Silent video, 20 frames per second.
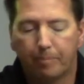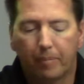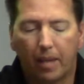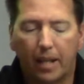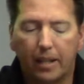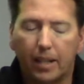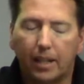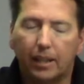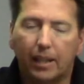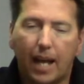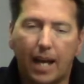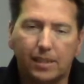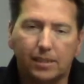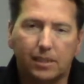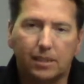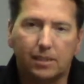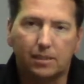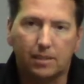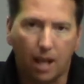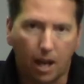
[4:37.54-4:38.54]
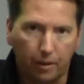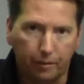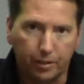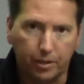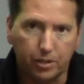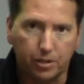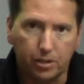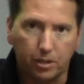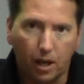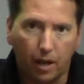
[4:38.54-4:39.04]
And then last is
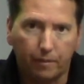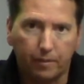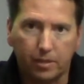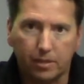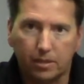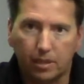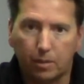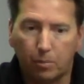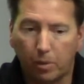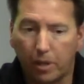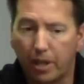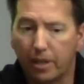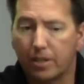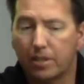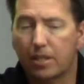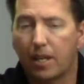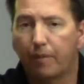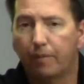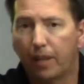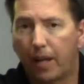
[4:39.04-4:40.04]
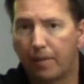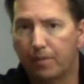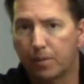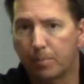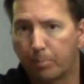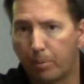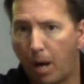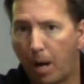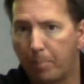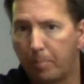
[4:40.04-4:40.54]
salvage. Obviously we're there to save lives
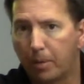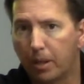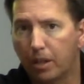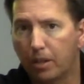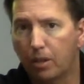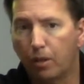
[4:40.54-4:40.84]
and property.